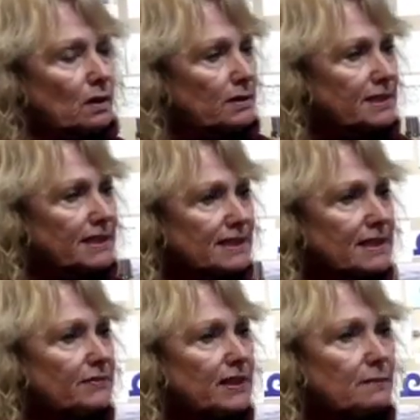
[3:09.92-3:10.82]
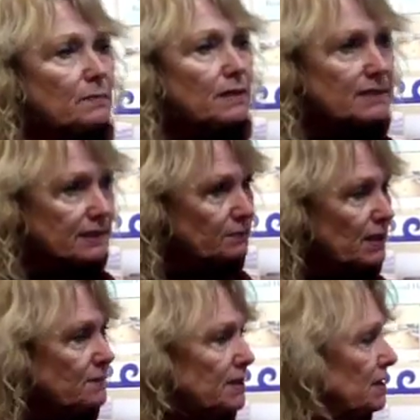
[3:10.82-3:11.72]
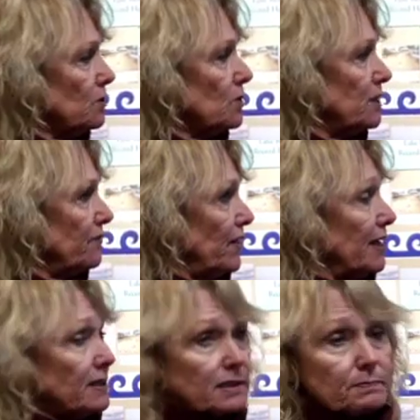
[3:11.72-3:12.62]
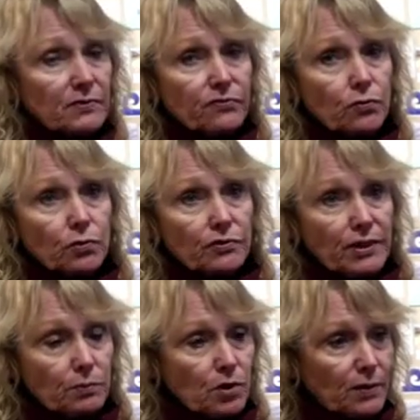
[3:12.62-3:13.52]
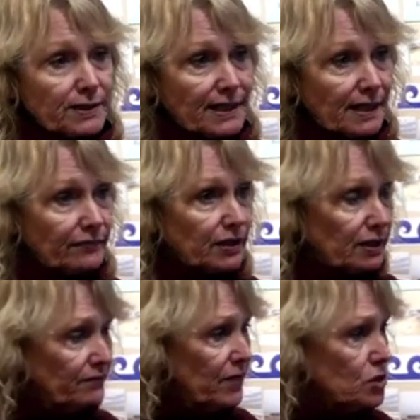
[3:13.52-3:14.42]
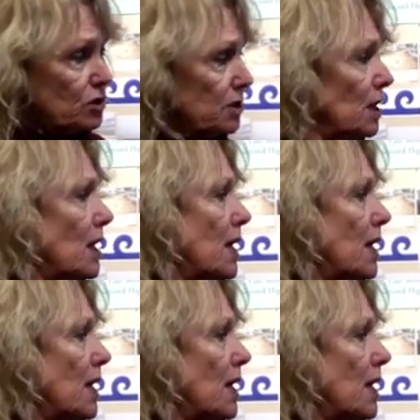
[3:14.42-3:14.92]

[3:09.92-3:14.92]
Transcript: 6, 7, 8 months, sometimes a year in advance before they were going to have the convention.